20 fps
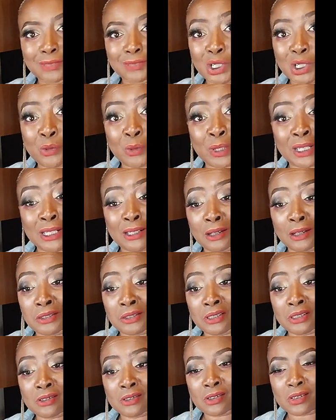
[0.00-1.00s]
green
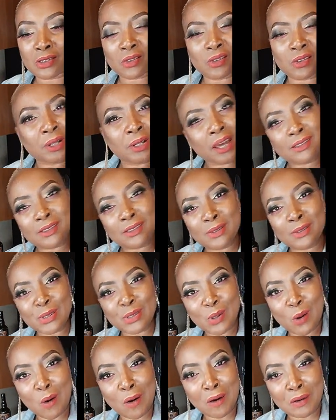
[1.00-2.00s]
onions so they're nice and
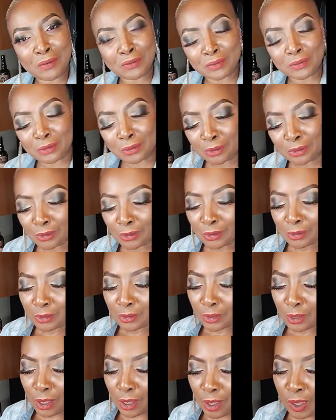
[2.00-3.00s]
soft
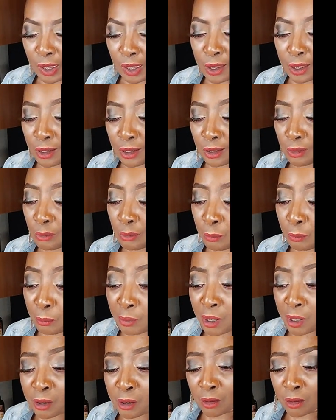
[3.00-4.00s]
and
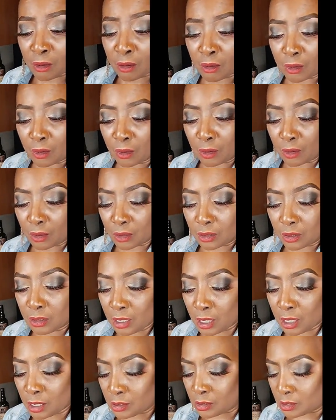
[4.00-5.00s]
butter. That is